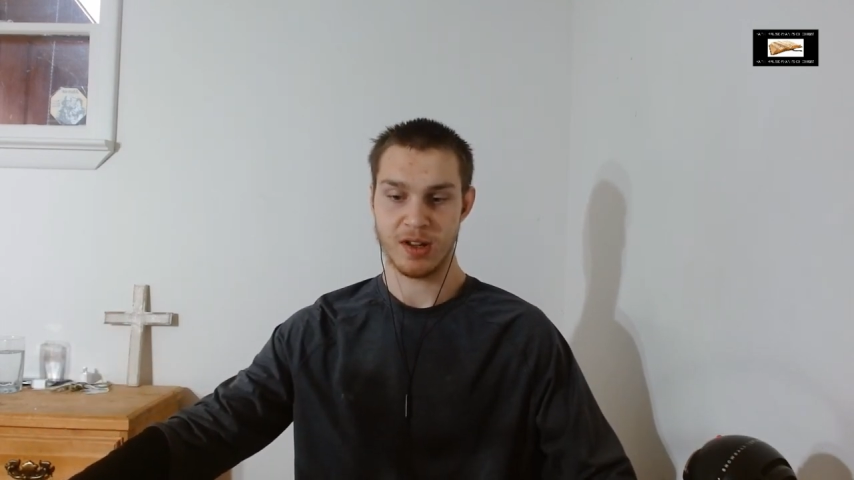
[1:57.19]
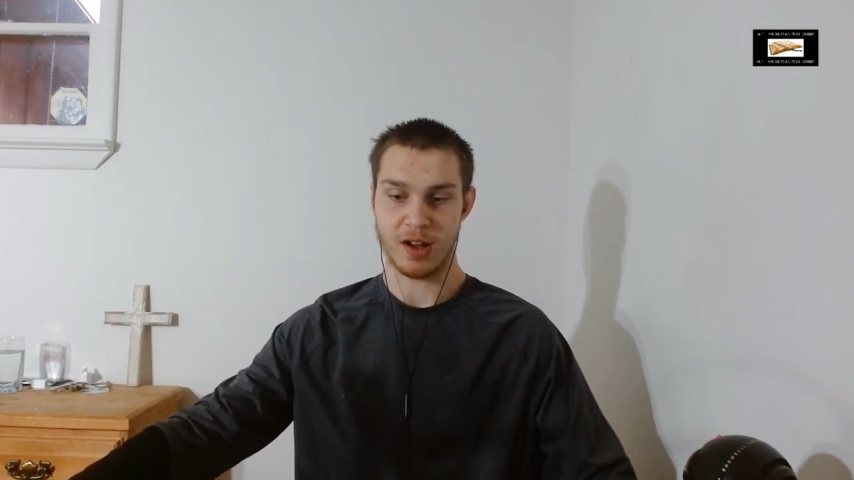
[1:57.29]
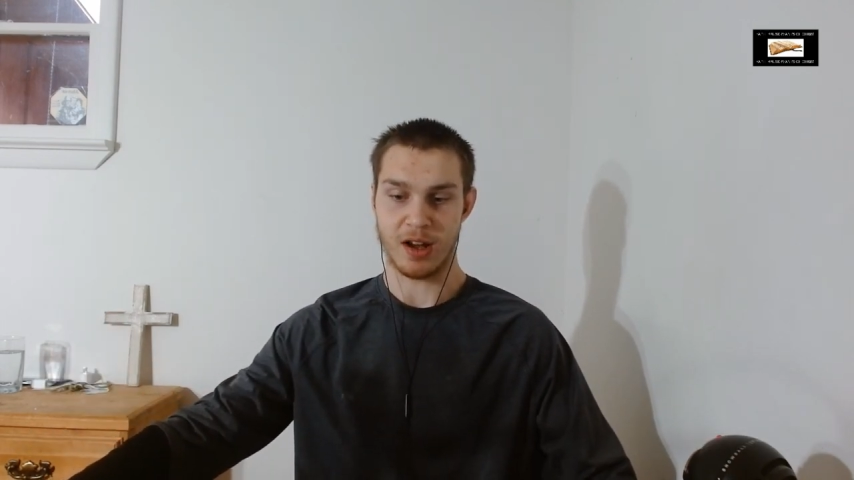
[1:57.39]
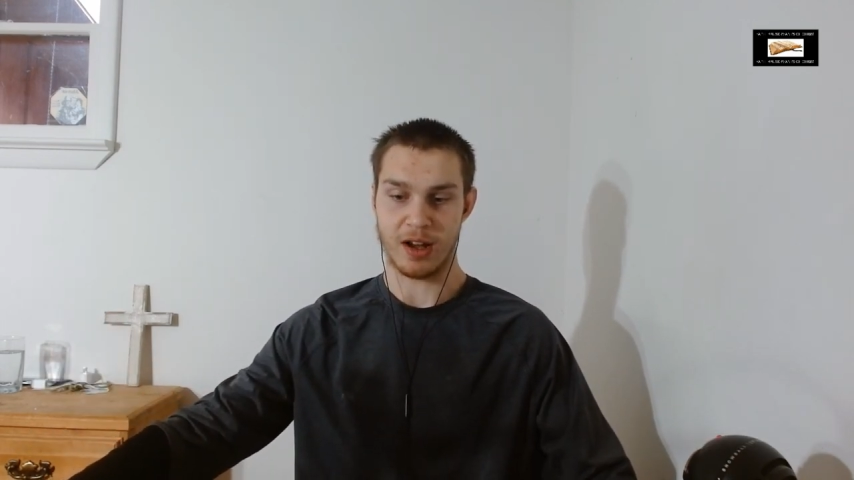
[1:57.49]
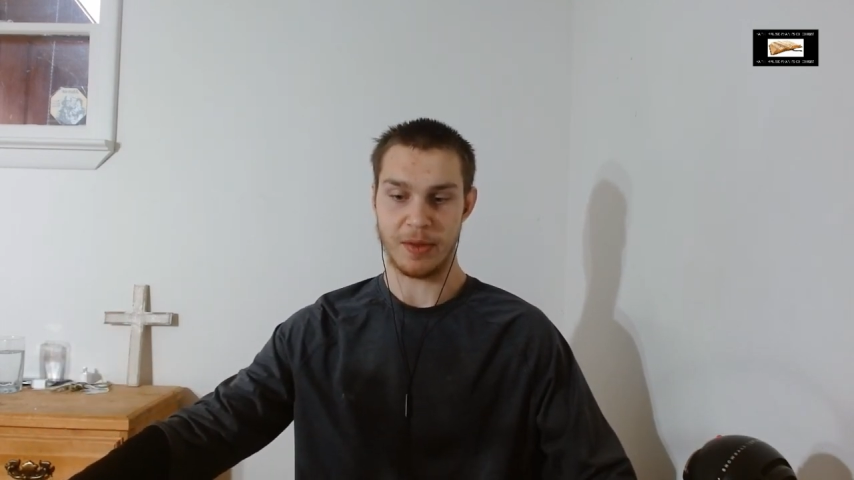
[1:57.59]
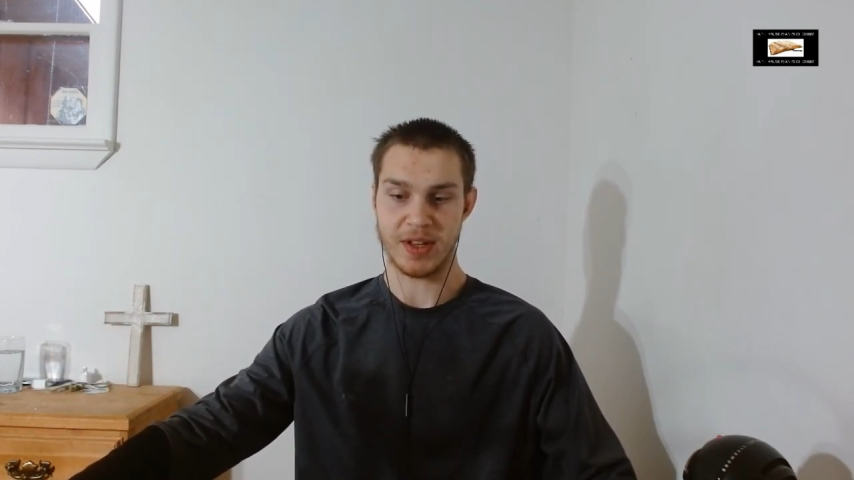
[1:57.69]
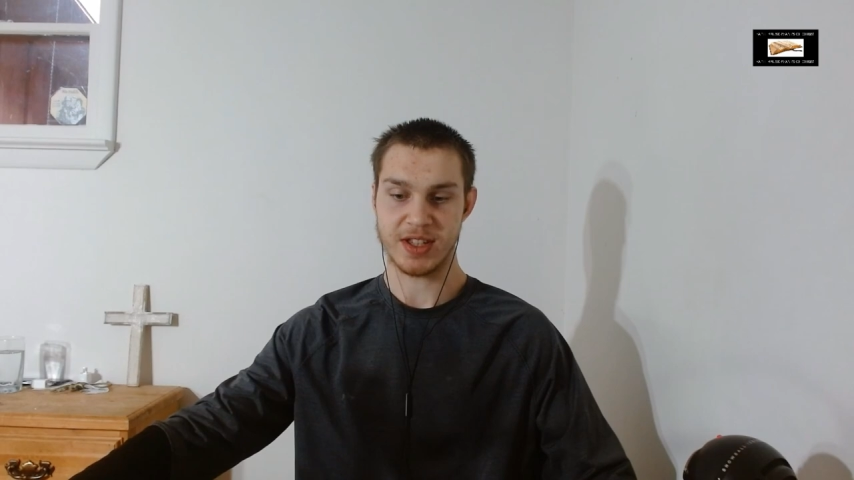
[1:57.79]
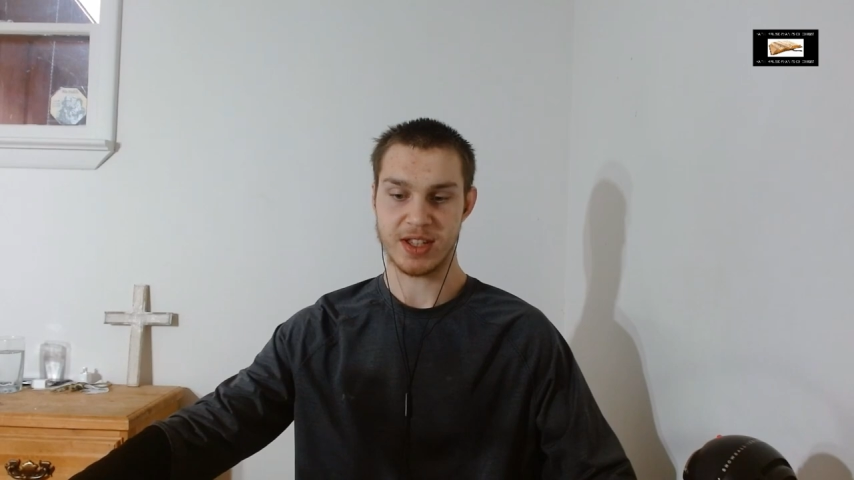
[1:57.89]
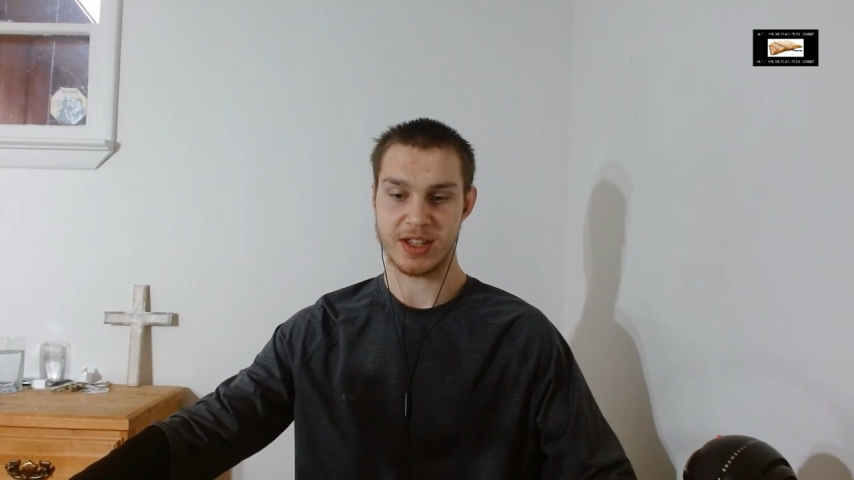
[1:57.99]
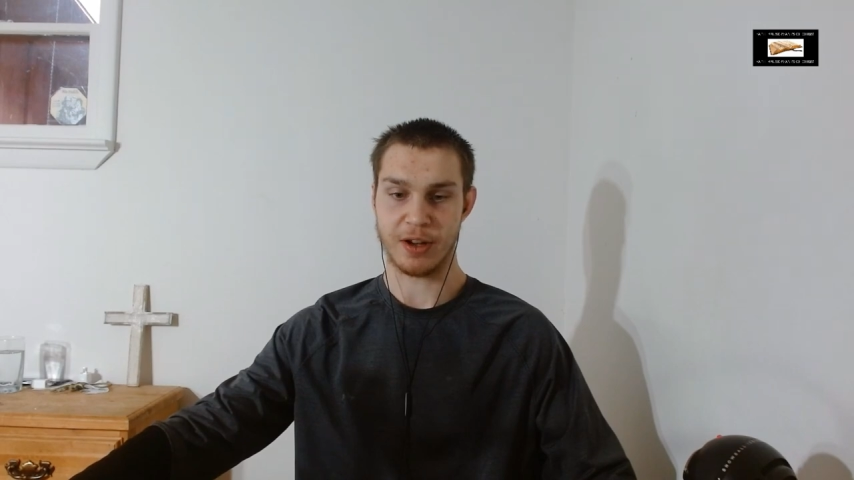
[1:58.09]
And
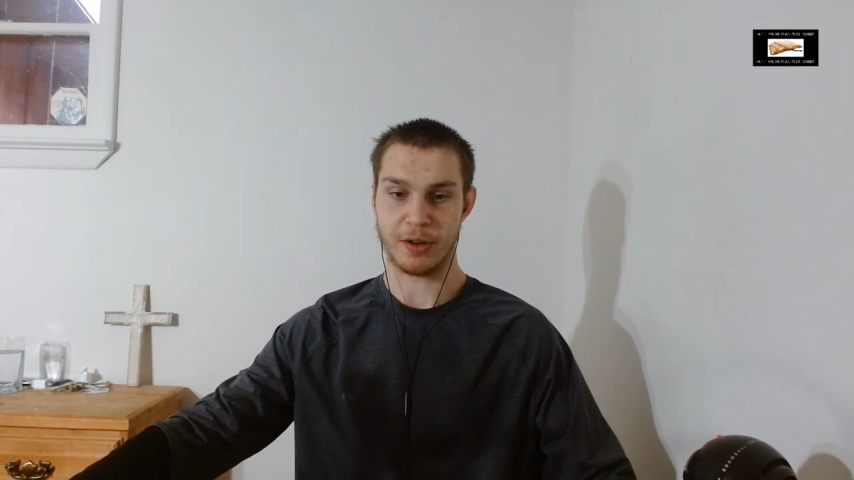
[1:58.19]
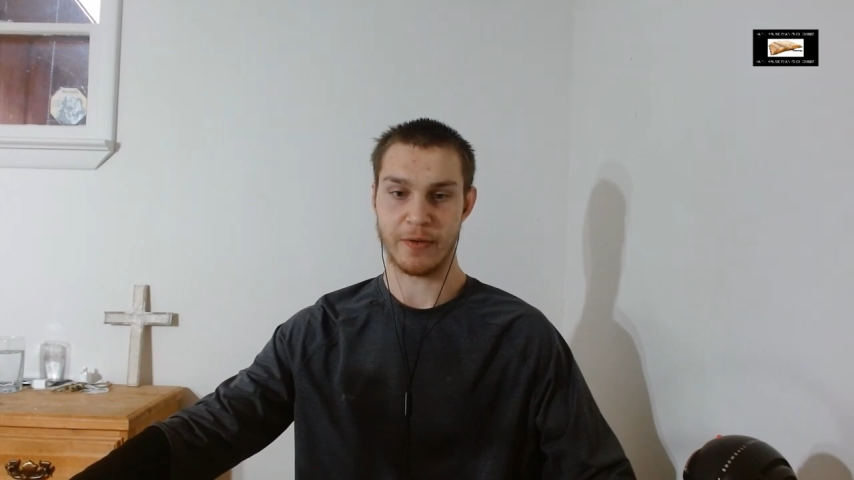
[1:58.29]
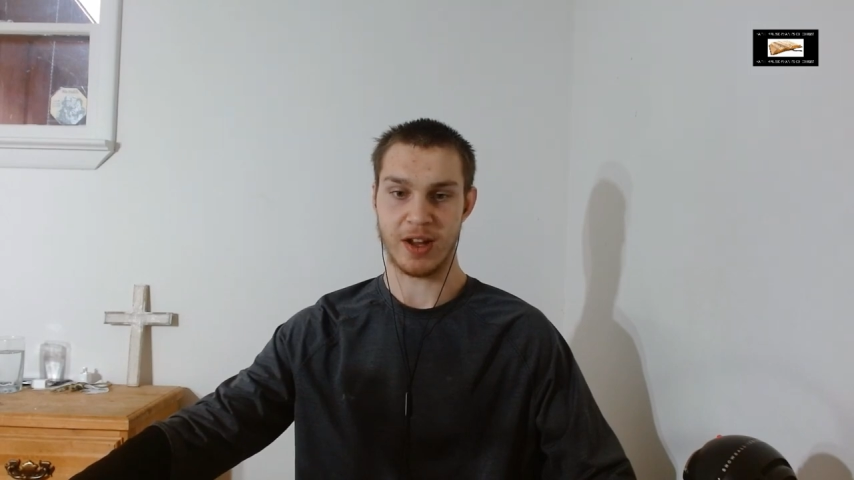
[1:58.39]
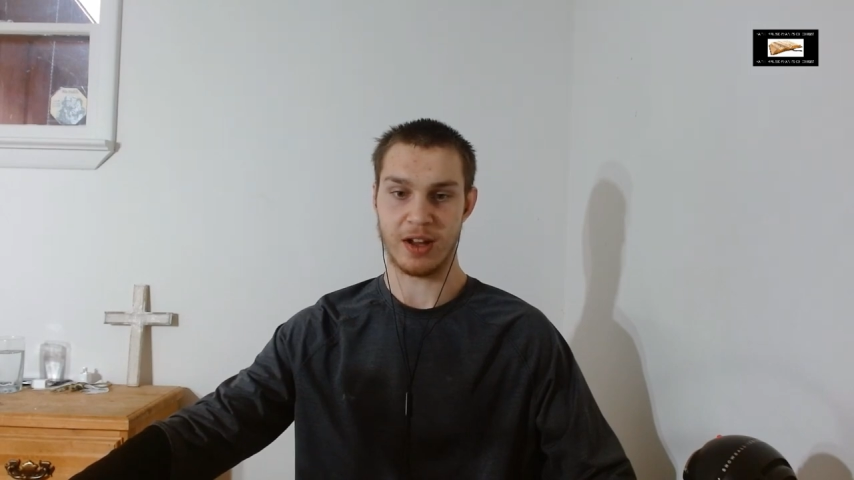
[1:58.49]
this is out of